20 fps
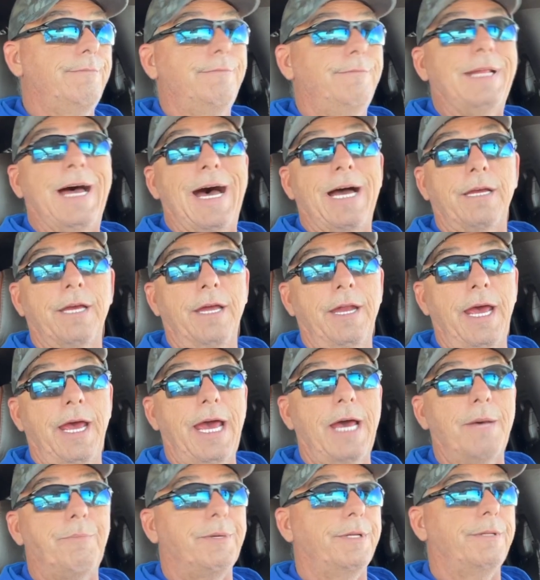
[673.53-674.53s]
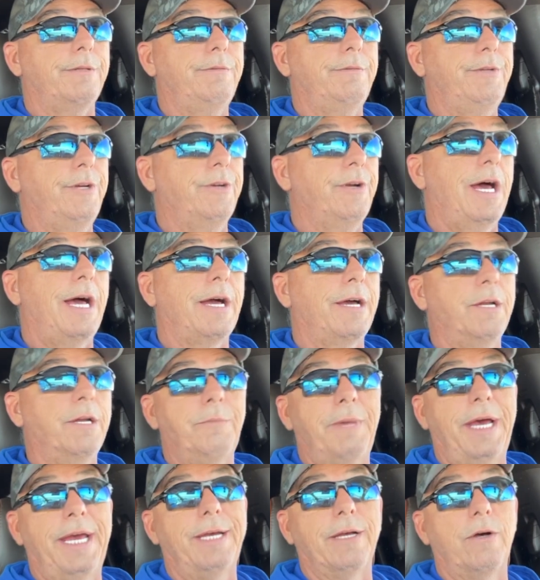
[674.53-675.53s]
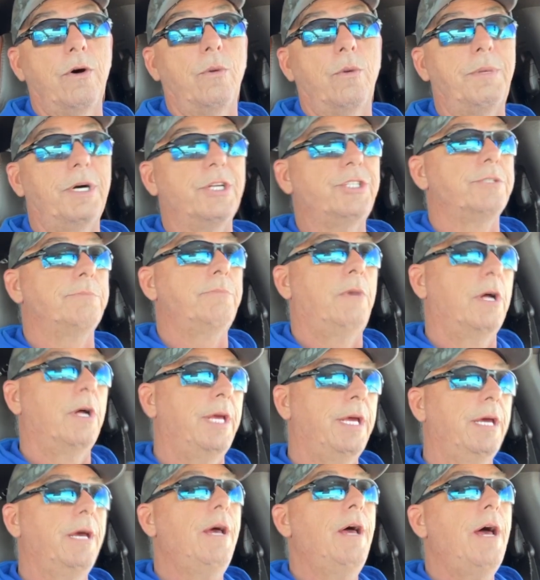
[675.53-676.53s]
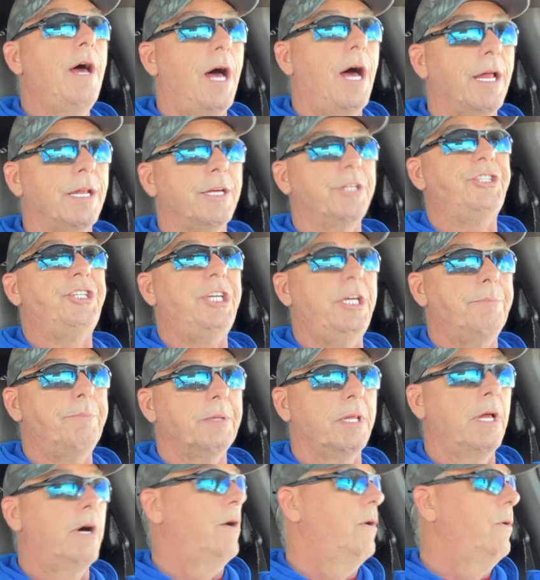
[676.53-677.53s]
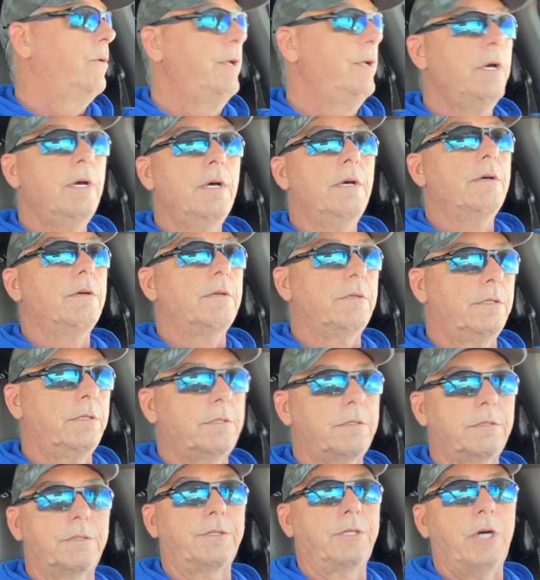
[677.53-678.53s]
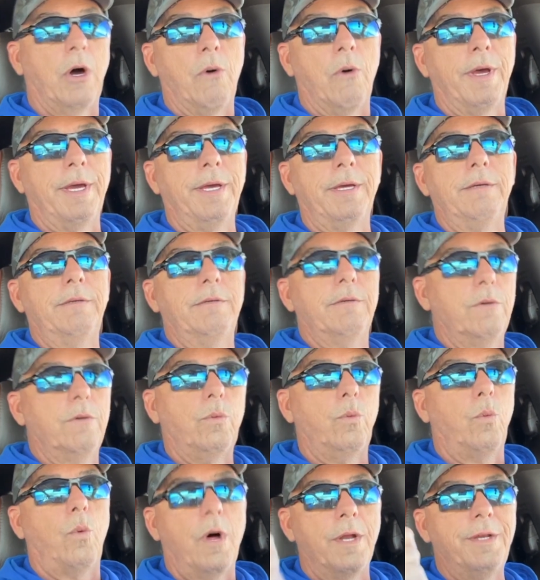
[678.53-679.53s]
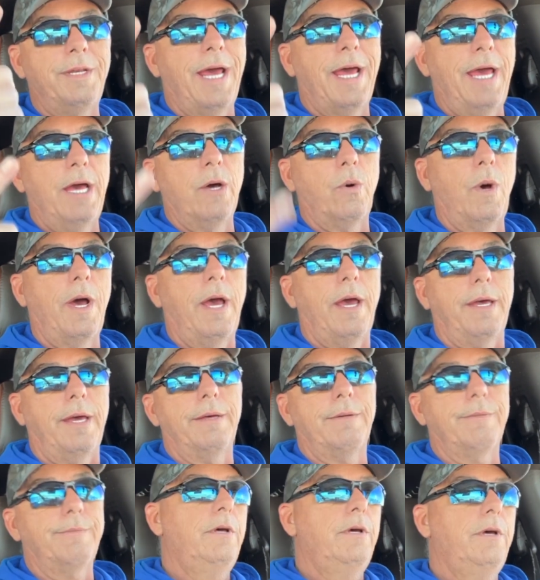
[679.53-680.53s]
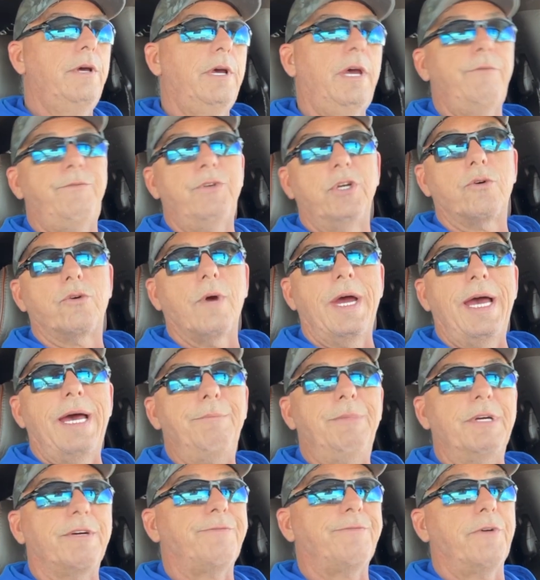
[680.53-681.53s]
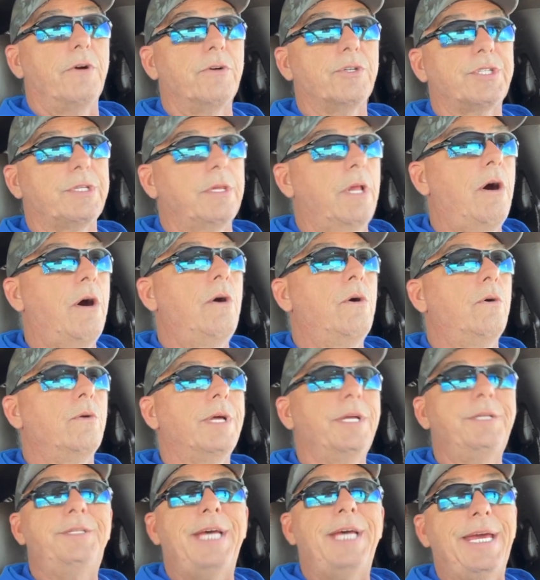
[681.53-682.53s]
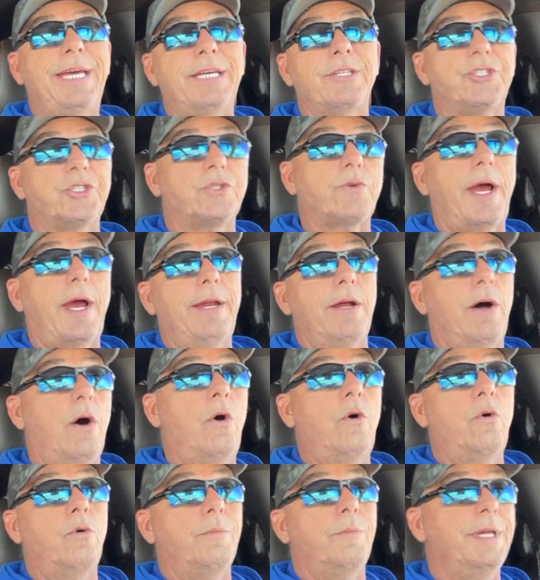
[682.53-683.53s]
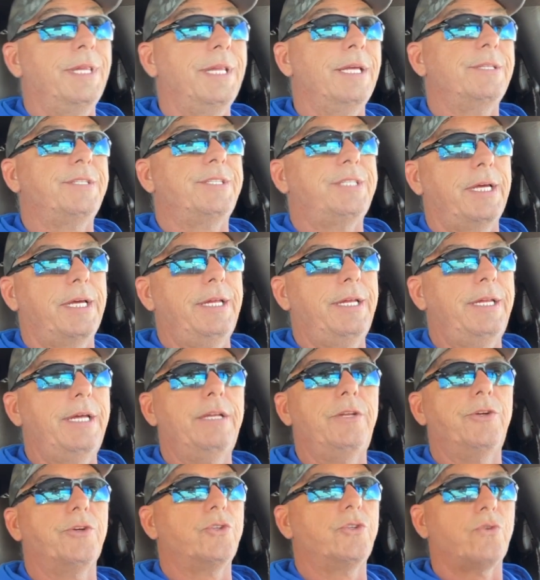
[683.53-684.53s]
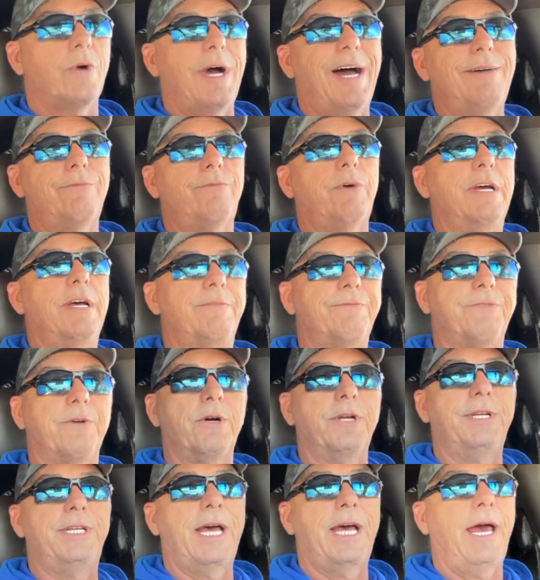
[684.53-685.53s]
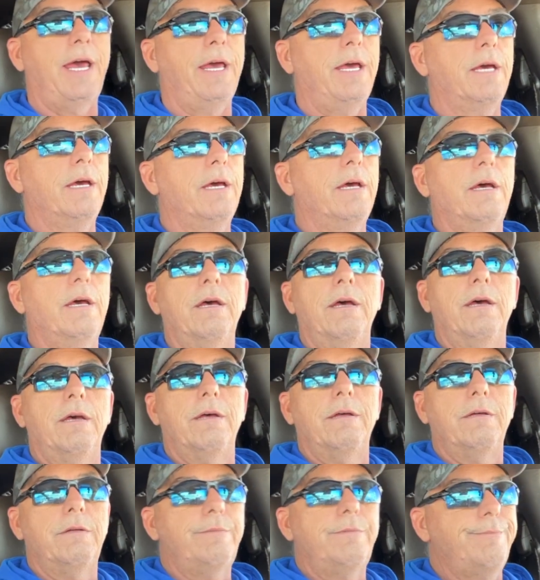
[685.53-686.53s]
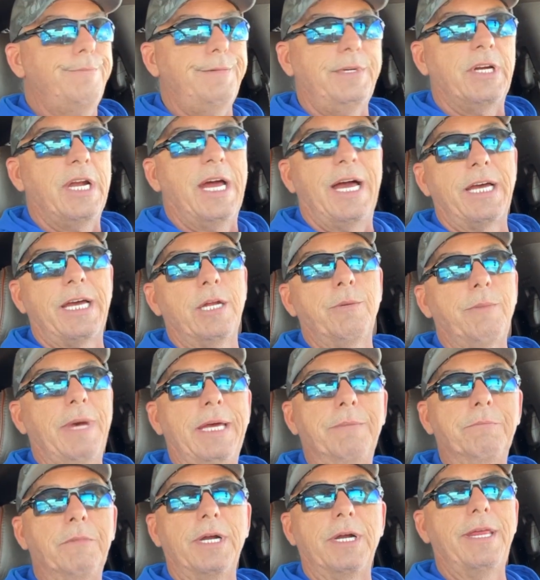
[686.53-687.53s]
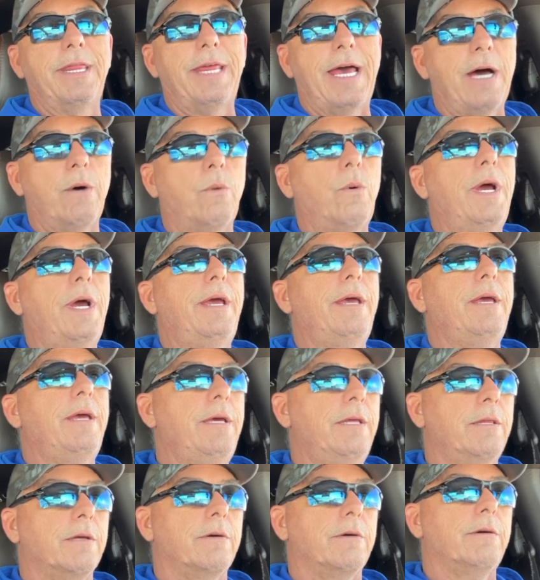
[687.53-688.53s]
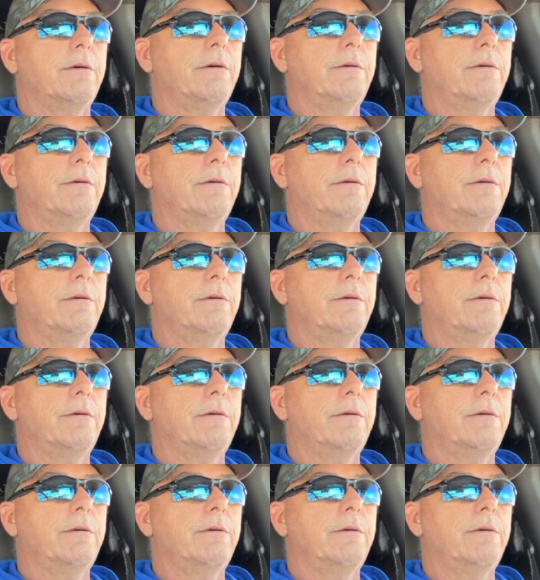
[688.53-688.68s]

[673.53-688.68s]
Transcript: not going to happen. You're not going to make a whole bunch of money on a cheap load going one day away. If you grab your first load and take it straight home and then sit it in your driveway for a day, you're not going to make money that way either.